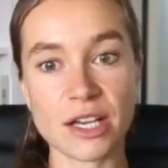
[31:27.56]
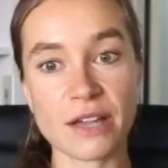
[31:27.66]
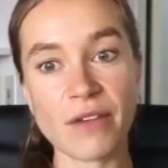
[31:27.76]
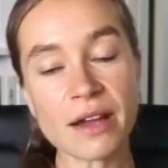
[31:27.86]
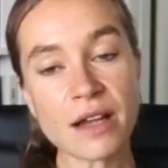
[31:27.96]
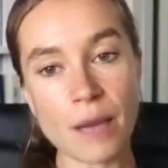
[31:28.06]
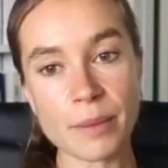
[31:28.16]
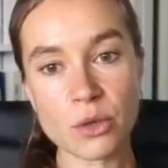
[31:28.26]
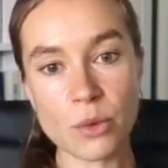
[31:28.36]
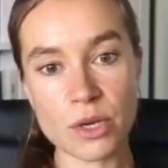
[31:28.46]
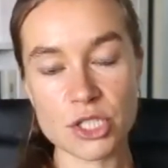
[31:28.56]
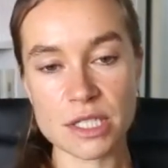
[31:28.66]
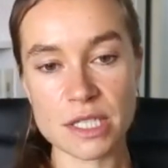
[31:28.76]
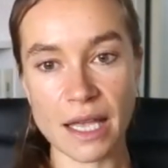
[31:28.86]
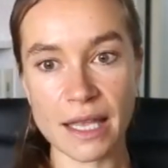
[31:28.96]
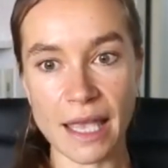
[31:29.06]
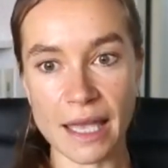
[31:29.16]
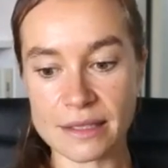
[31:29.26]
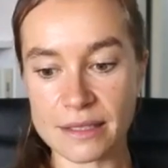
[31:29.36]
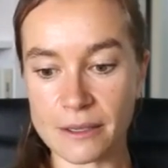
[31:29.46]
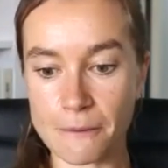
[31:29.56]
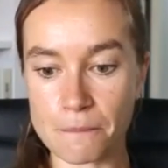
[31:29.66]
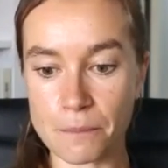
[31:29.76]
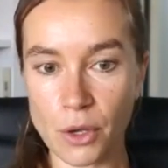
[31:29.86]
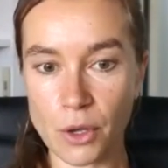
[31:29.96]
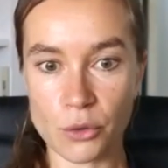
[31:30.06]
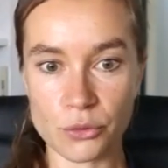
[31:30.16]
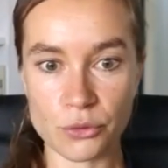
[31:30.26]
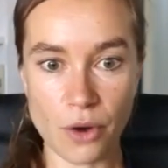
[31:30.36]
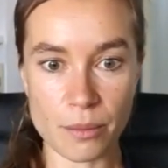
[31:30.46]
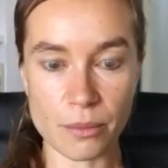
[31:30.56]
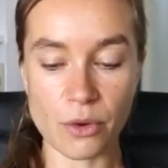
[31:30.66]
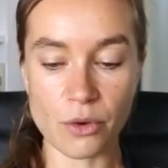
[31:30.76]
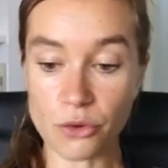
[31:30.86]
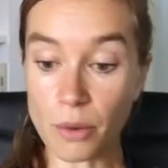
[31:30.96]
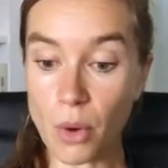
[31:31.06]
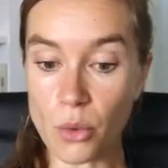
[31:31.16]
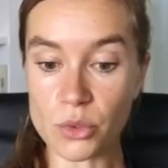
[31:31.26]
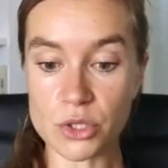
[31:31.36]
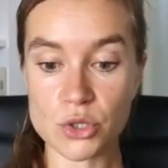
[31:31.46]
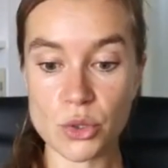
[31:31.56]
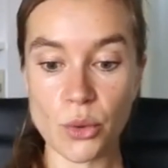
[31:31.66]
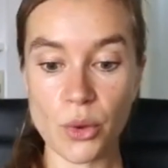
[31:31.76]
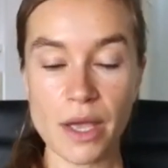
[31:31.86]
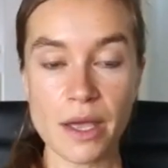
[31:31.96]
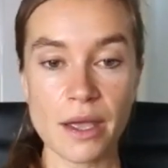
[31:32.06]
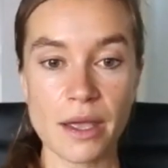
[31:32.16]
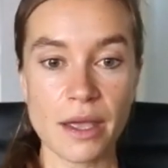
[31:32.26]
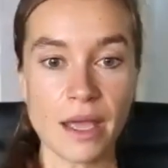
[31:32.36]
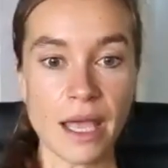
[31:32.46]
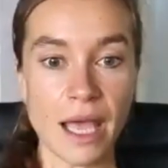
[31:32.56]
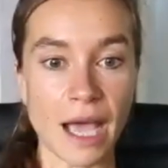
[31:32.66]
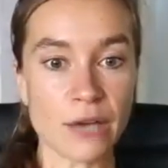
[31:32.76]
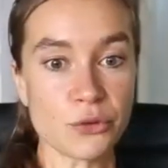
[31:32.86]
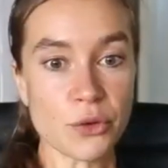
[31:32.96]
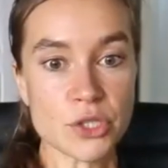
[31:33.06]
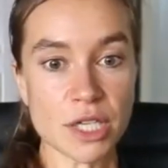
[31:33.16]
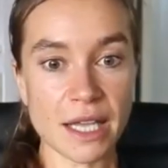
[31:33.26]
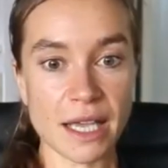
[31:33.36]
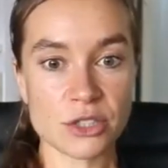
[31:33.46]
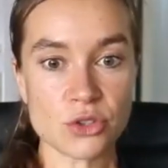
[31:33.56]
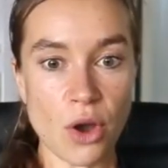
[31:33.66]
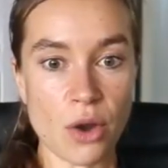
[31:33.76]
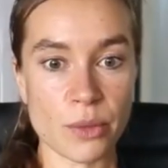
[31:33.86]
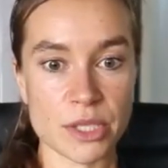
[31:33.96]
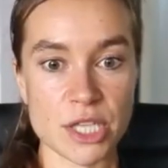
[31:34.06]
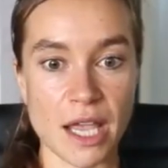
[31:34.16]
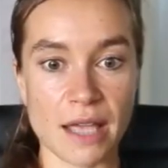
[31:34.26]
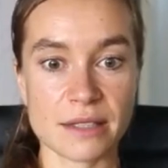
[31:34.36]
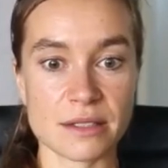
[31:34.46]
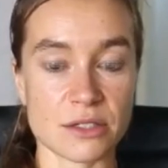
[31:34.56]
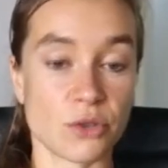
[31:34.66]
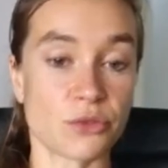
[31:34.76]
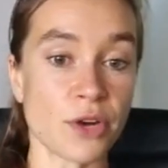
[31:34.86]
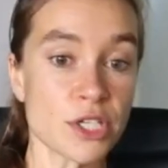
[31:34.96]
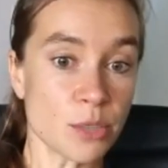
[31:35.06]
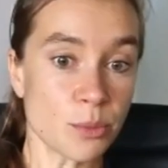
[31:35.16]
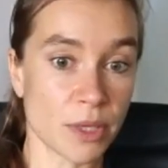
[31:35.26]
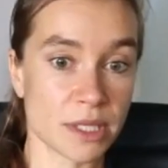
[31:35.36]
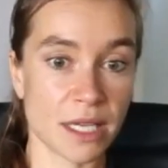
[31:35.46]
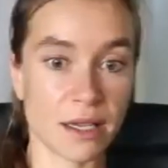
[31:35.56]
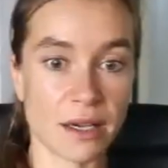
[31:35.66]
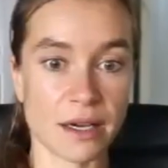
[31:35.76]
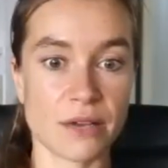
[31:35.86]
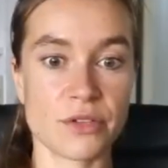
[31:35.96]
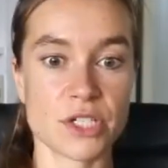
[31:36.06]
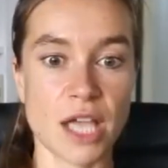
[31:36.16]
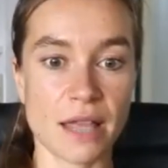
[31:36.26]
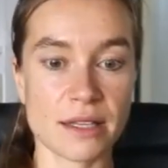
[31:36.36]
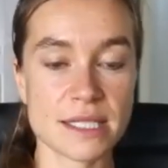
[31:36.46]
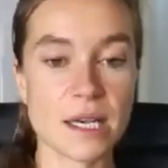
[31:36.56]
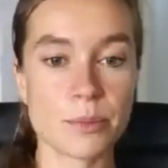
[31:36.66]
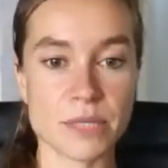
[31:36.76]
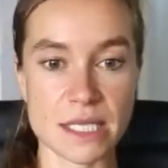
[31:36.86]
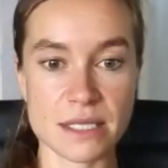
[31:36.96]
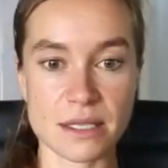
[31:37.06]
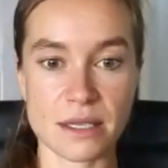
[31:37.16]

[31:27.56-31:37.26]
a very common question I get from owners. So unfortunately, a dog which had, so French in particular, which had a slip disc